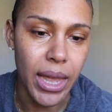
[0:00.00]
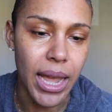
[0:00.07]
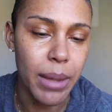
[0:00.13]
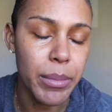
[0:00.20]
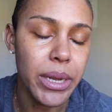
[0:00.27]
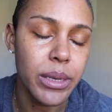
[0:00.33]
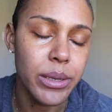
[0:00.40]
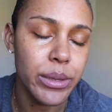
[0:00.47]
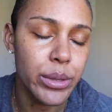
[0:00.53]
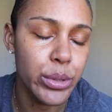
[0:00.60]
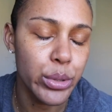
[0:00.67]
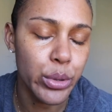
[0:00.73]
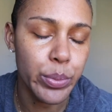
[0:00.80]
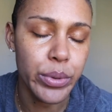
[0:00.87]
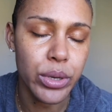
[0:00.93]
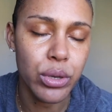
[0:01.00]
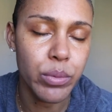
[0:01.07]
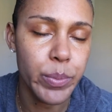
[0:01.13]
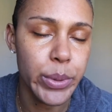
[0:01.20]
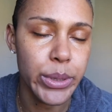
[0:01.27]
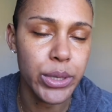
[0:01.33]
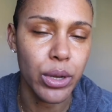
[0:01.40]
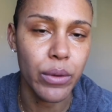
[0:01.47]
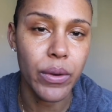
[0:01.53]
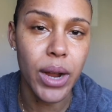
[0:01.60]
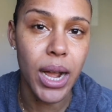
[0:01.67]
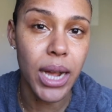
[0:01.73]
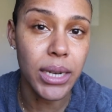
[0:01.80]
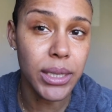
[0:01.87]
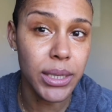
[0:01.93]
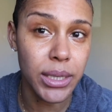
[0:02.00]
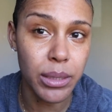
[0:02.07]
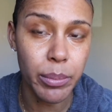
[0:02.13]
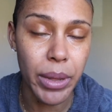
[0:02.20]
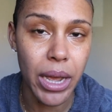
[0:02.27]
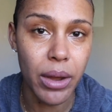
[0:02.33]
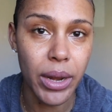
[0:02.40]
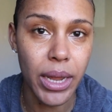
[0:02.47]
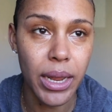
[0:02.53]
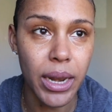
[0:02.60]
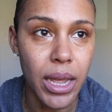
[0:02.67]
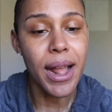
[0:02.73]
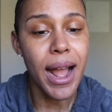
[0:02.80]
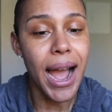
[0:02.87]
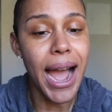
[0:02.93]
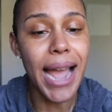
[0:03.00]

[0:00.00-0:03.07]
I mean, just super duper self-conscious about it.